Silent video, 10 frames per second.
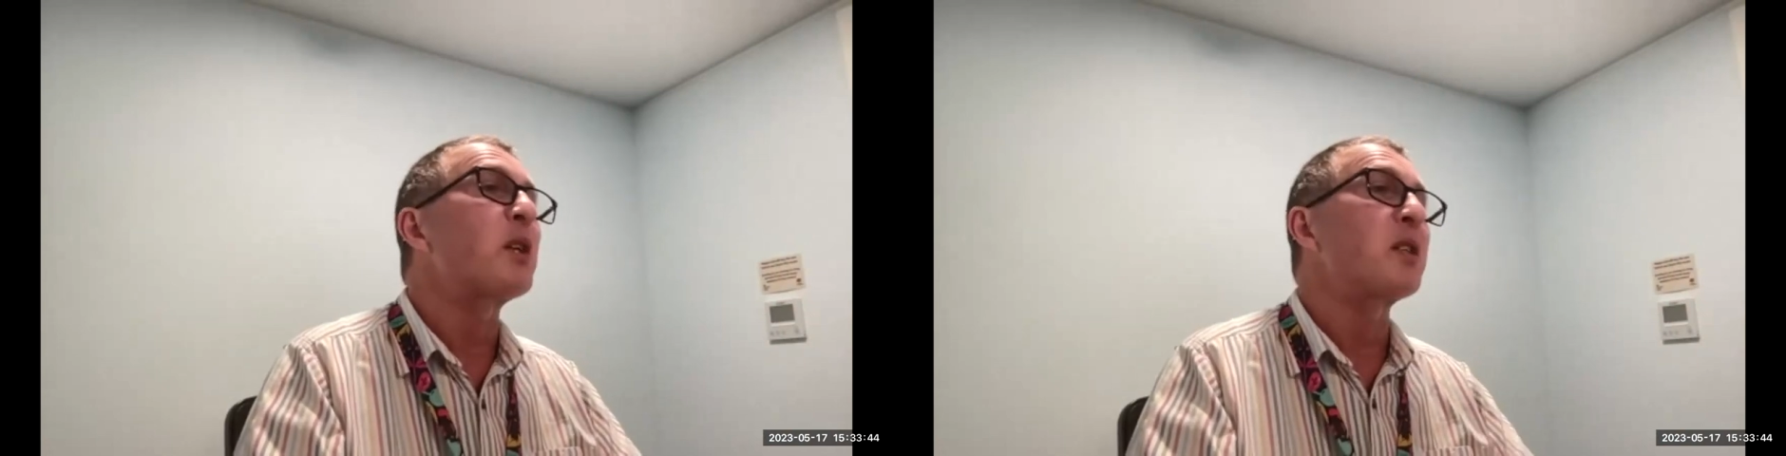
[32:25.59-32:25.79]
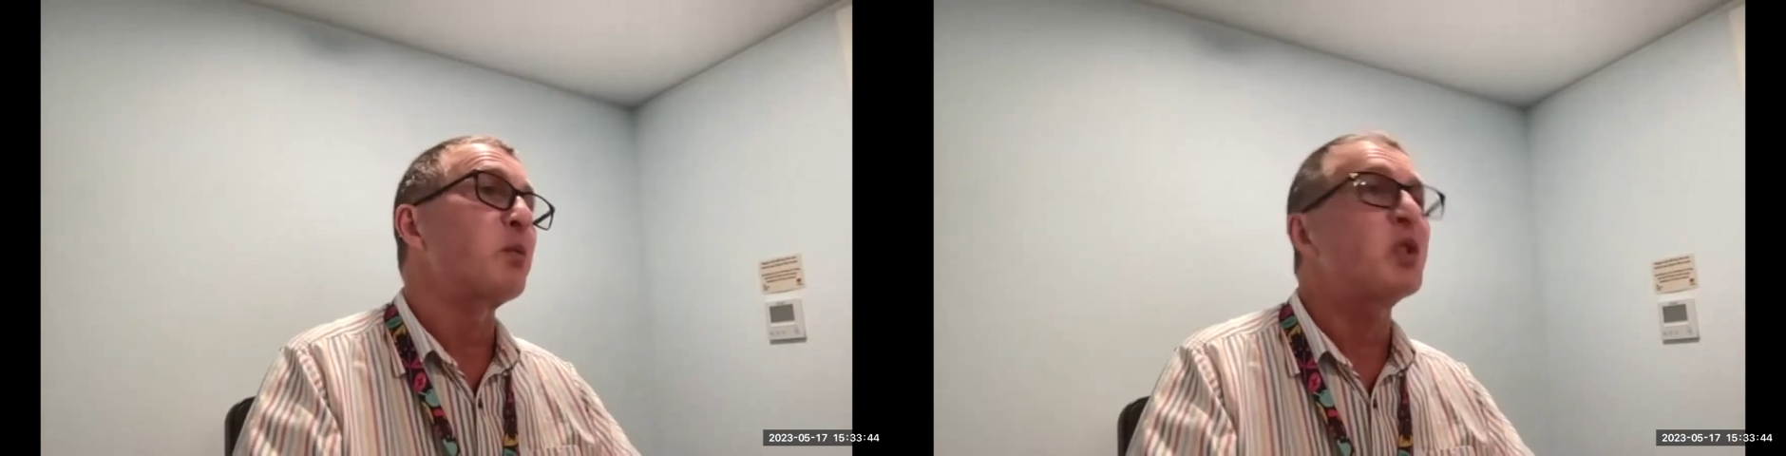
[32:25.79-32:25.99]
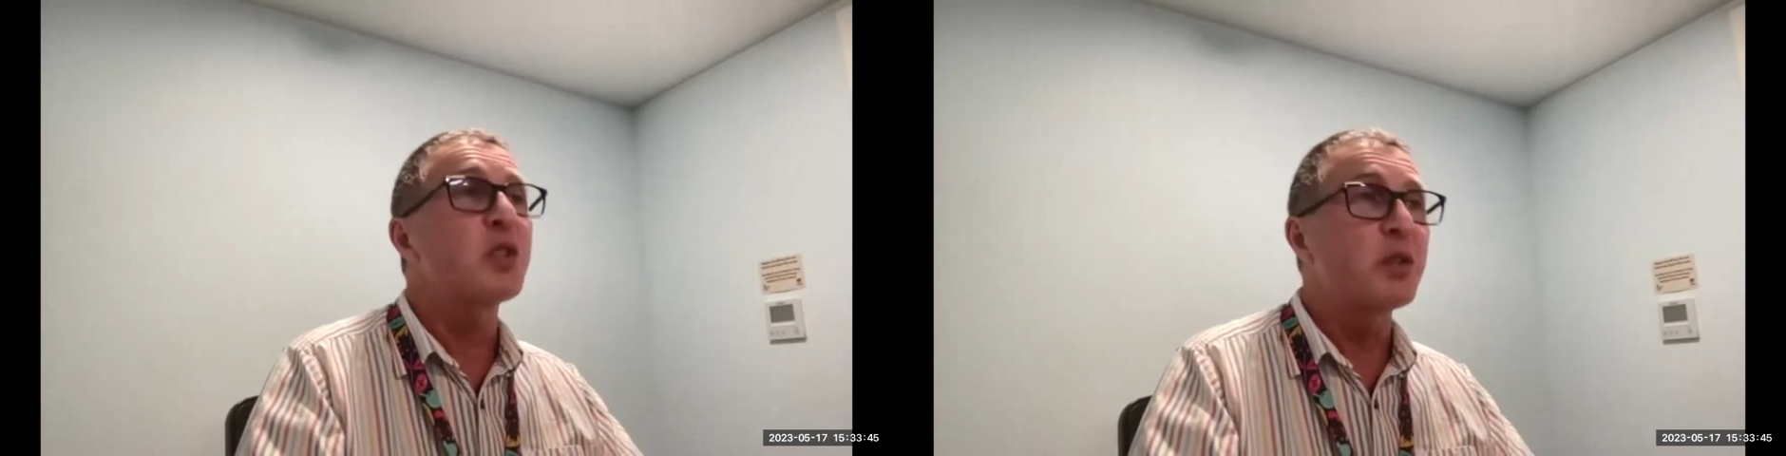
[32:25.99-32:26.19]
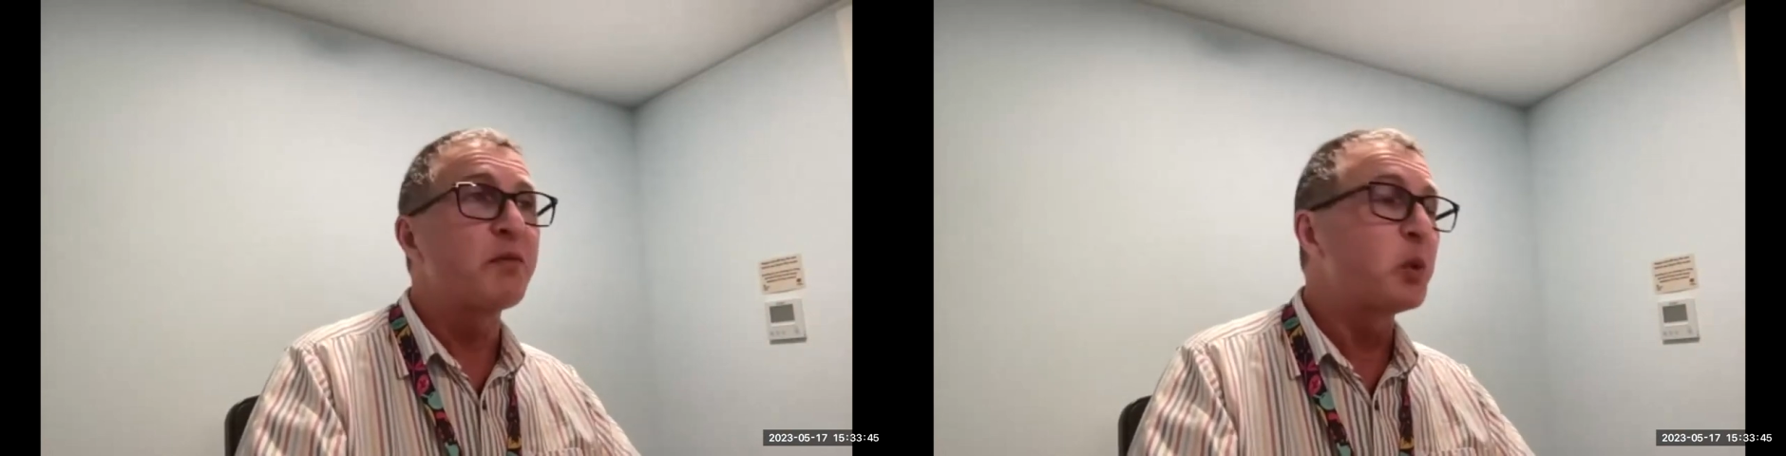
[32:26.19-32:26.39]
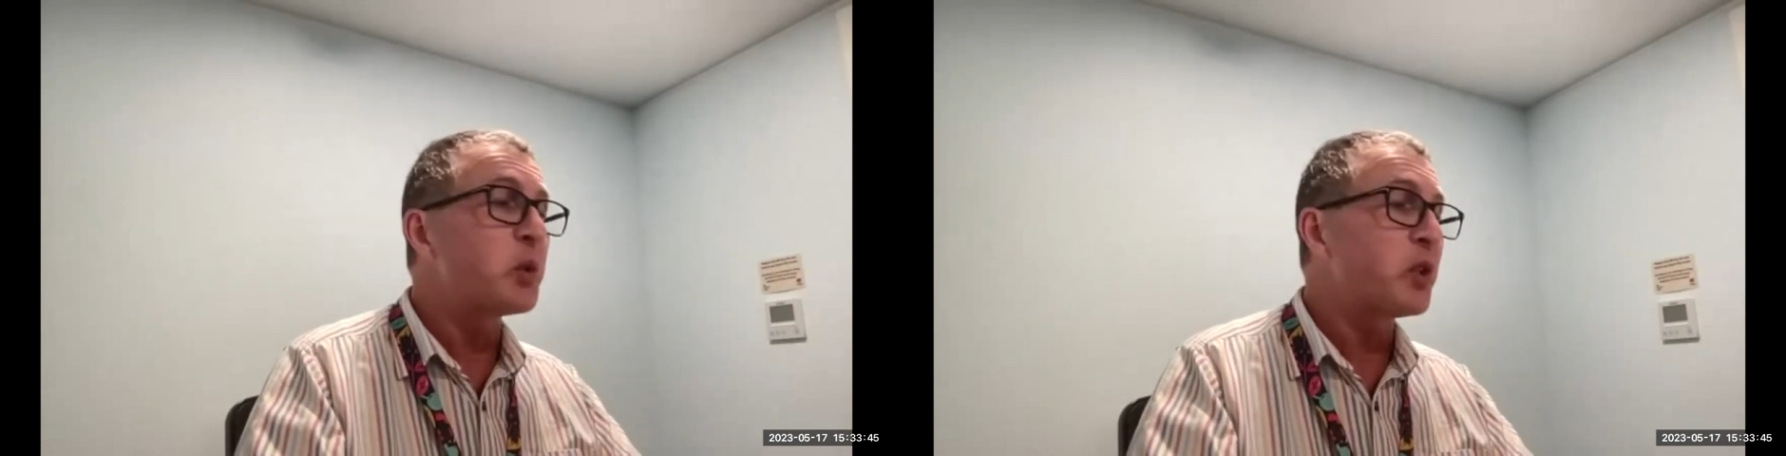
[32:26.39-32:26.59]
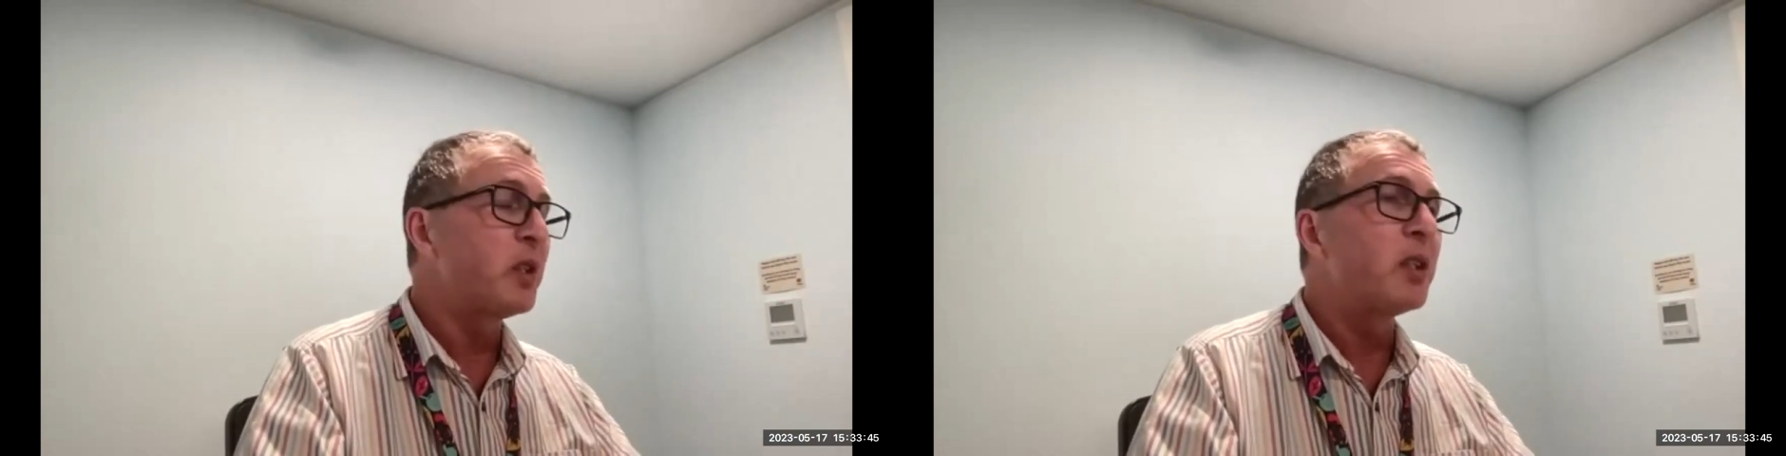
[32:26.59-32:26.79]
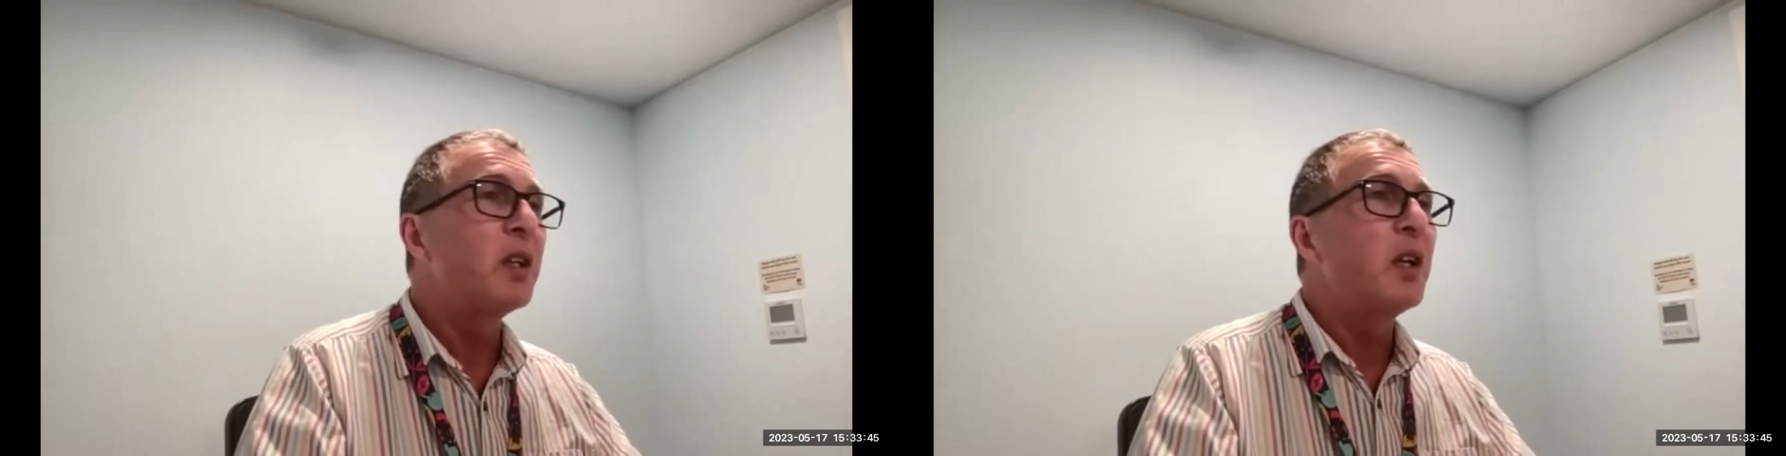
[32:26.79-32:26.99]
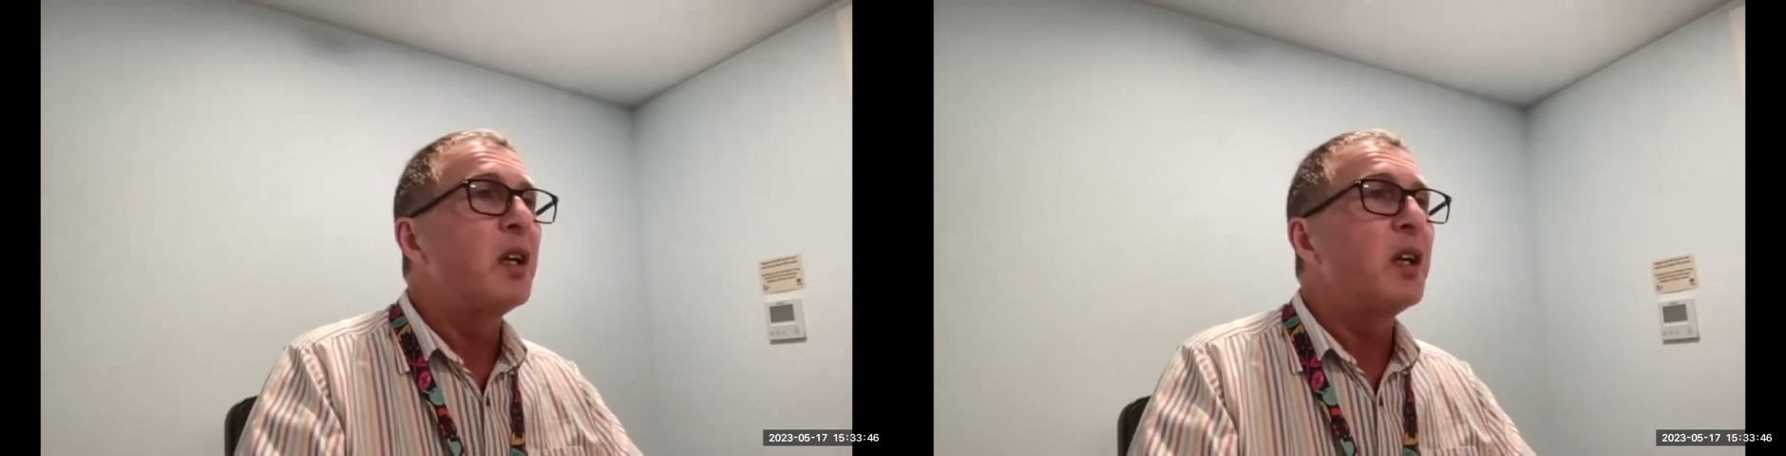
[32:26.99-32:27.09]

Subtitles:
place, which is unfortunate.